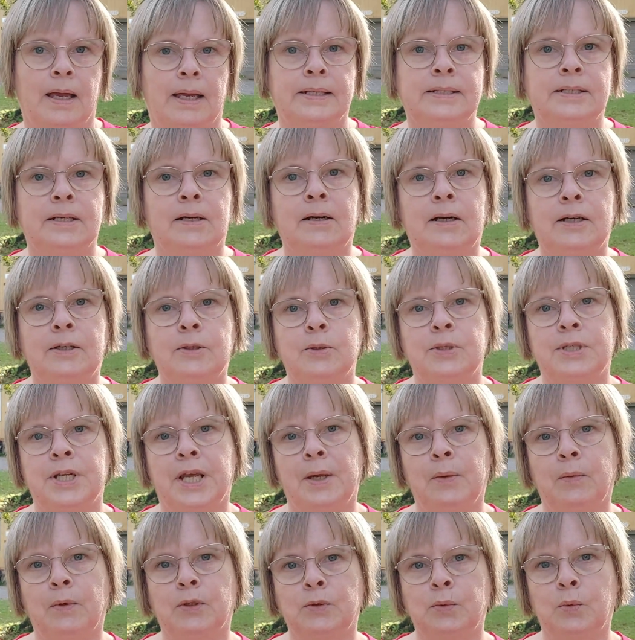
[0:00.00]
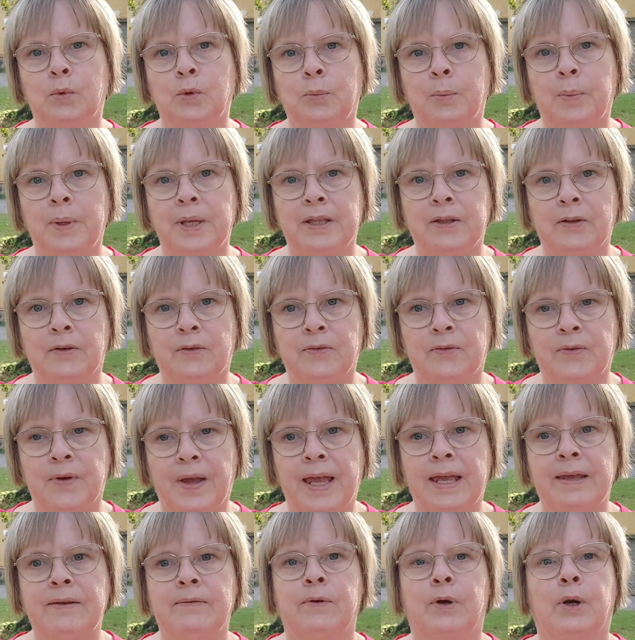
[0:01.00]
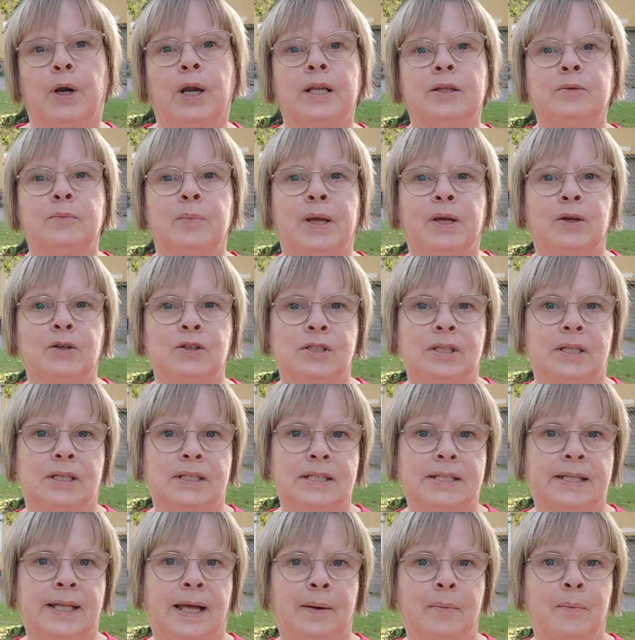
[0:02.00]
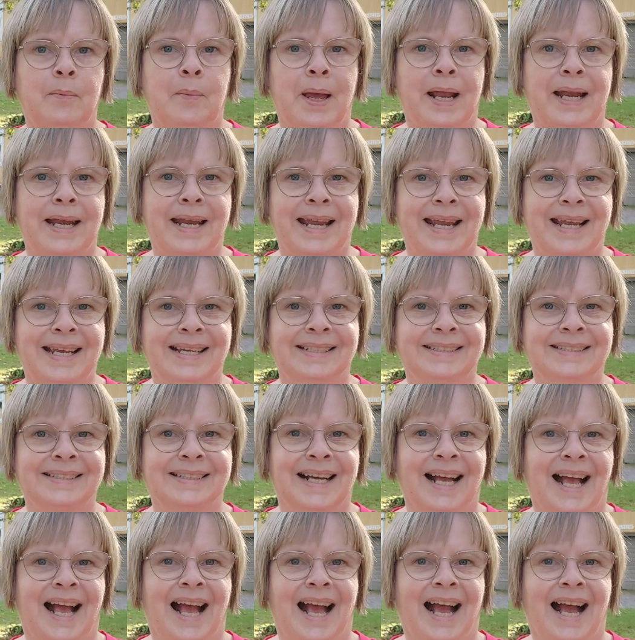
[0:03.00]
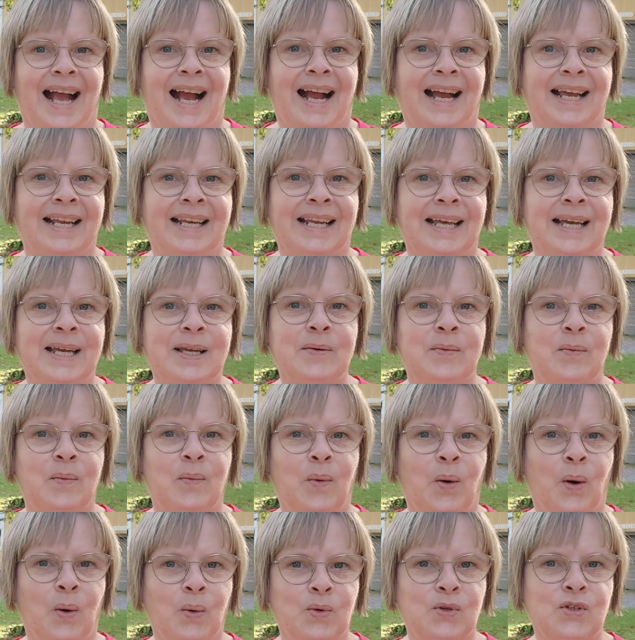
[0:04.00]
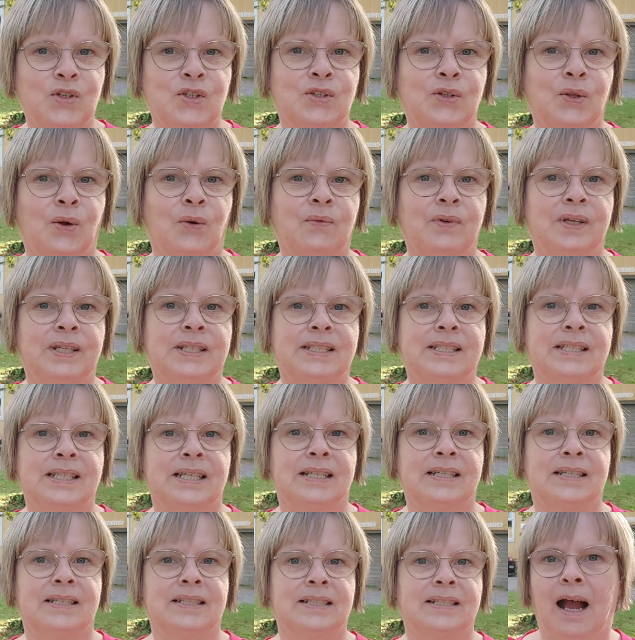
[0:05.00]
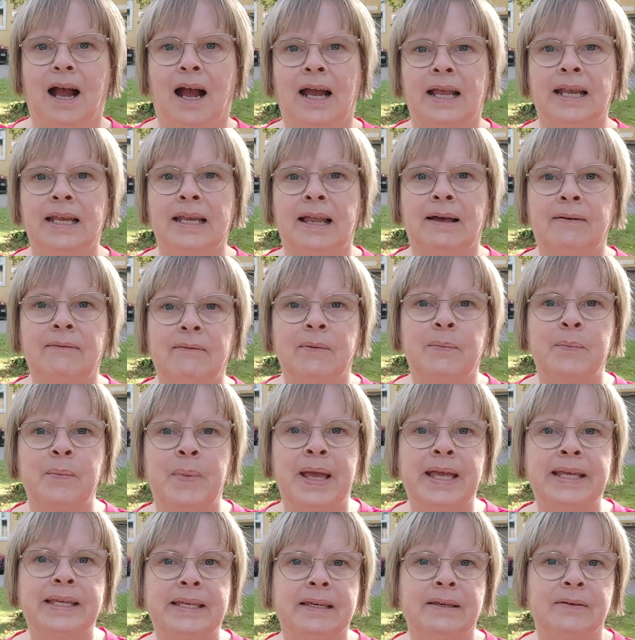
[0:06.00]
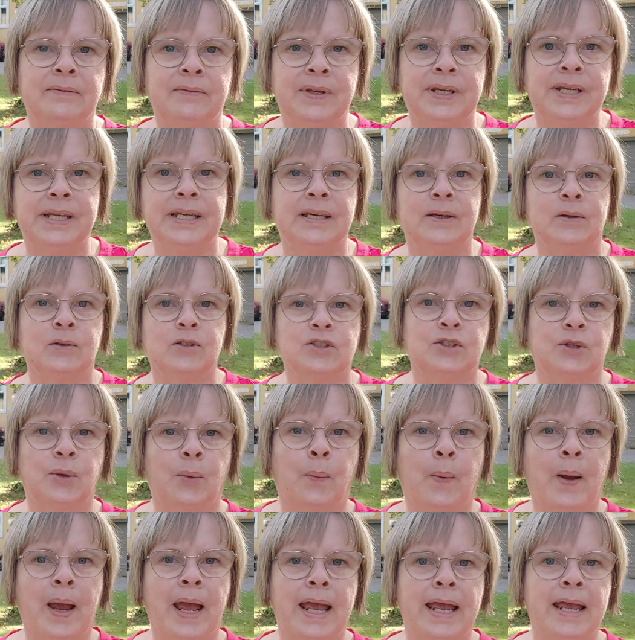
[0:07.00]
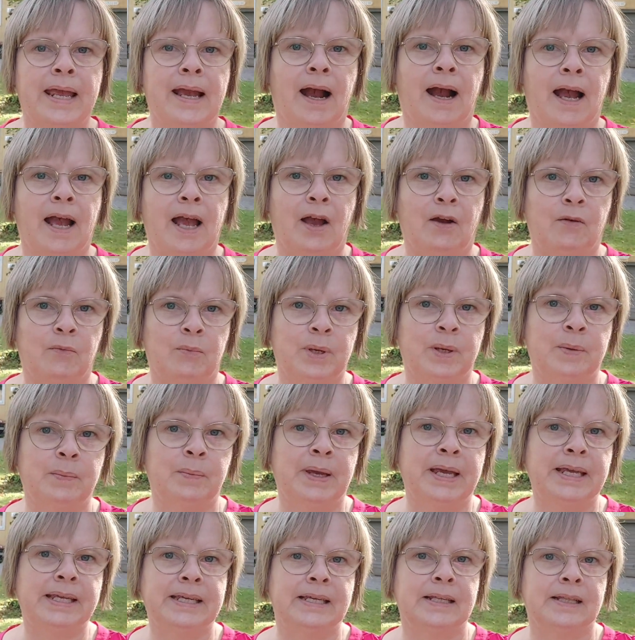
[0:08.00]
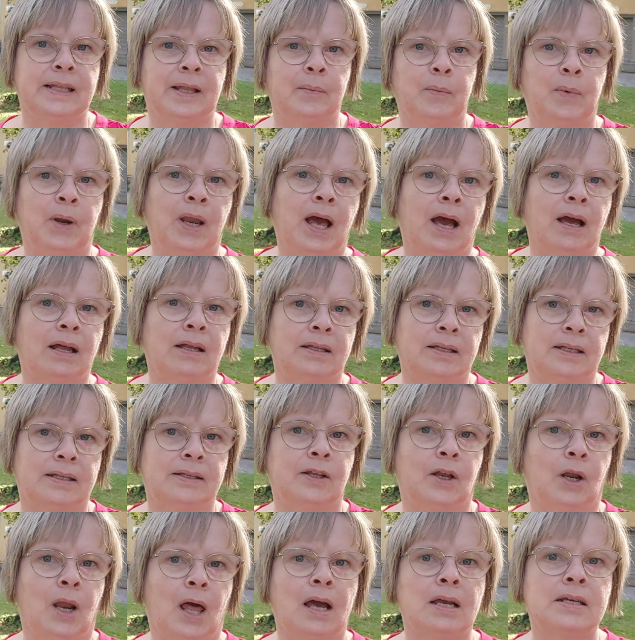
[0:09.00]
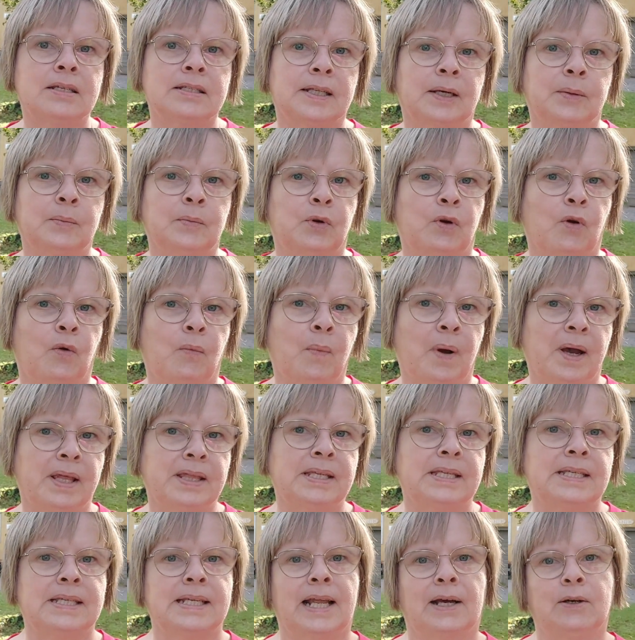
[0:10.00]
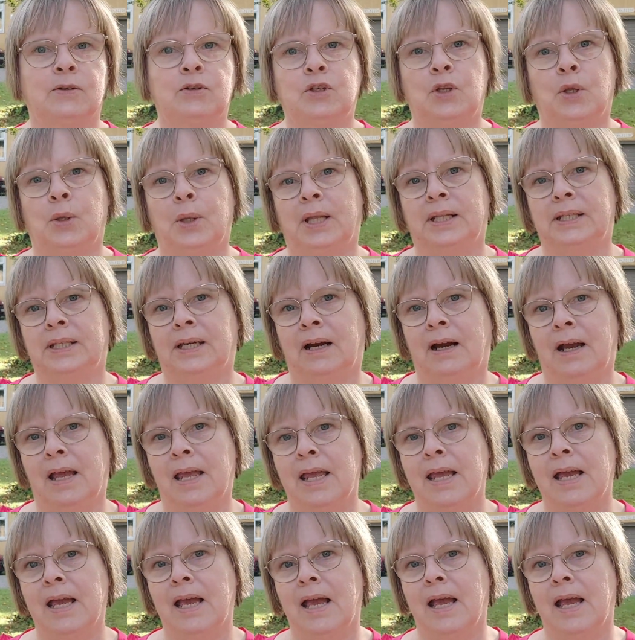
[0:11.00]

It's hard to say what would be the favorite because there's that many. I like most of it. I love making videos the way I have been making them in the last number of months now, so that I